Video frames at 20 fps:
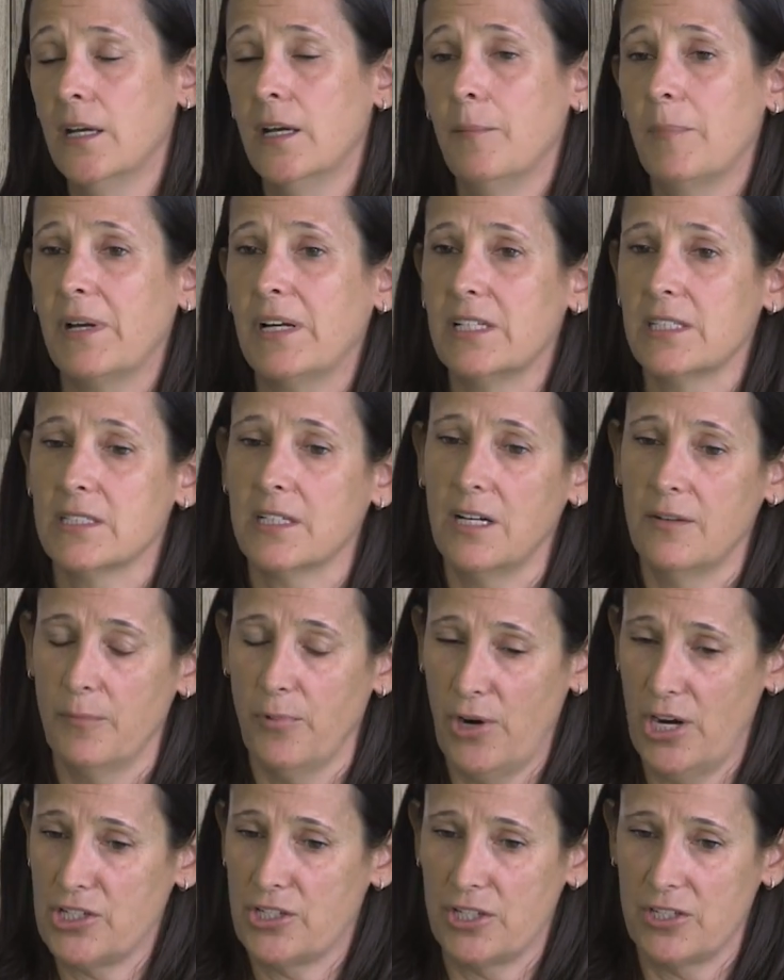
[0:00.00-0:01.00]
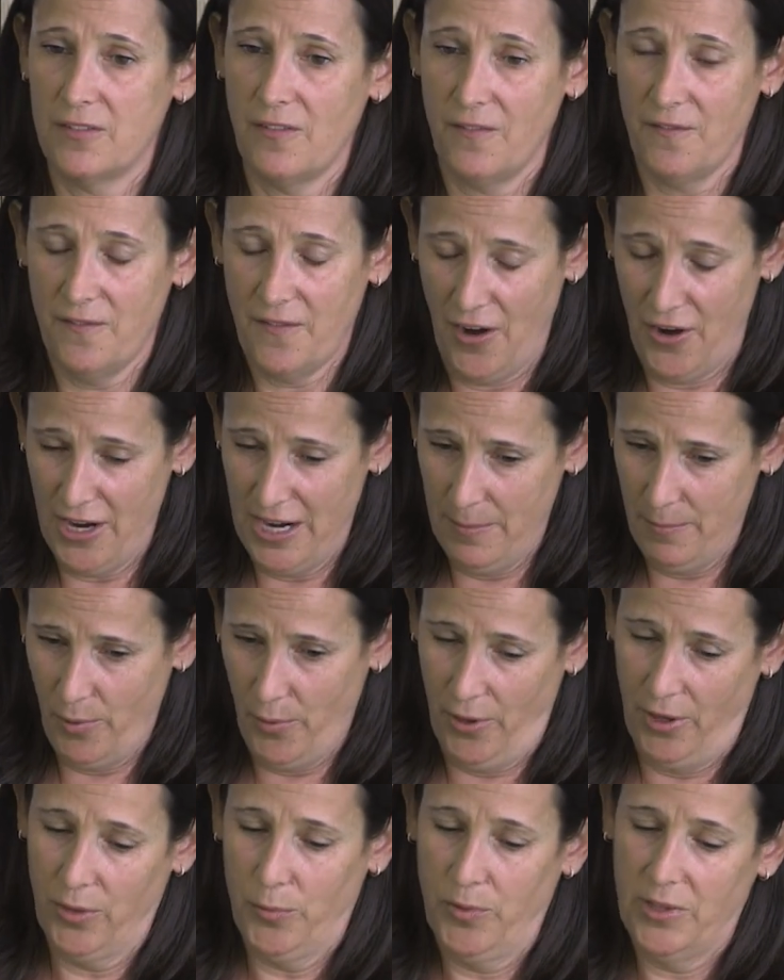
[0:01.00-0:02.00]
because compression is very
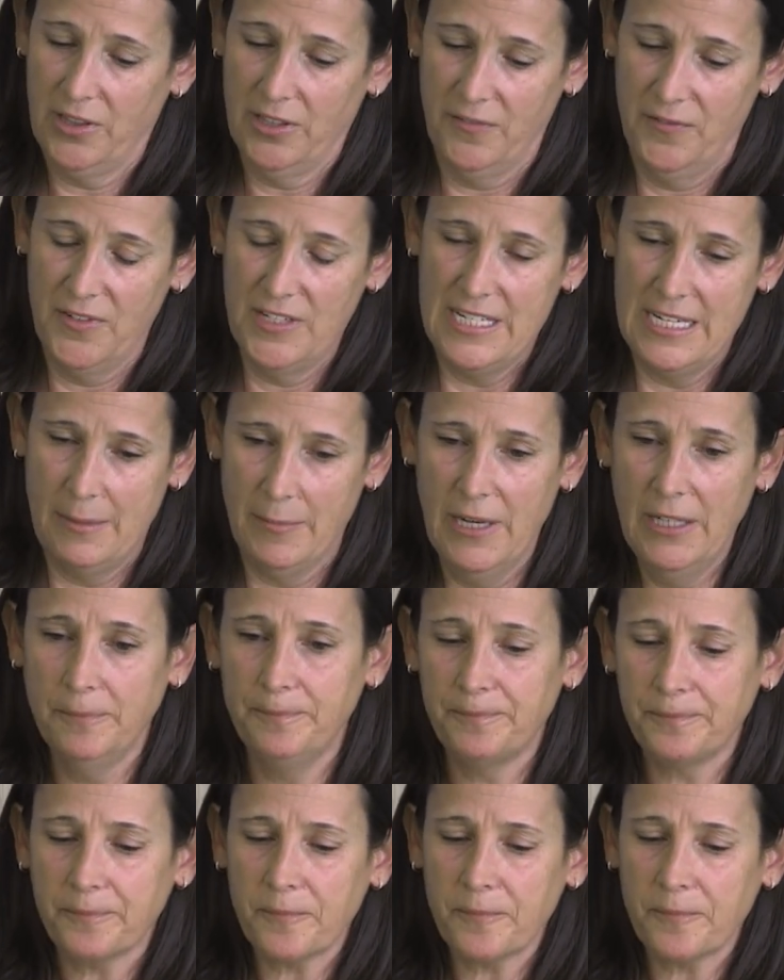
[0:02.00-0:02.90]
important with lymphedema.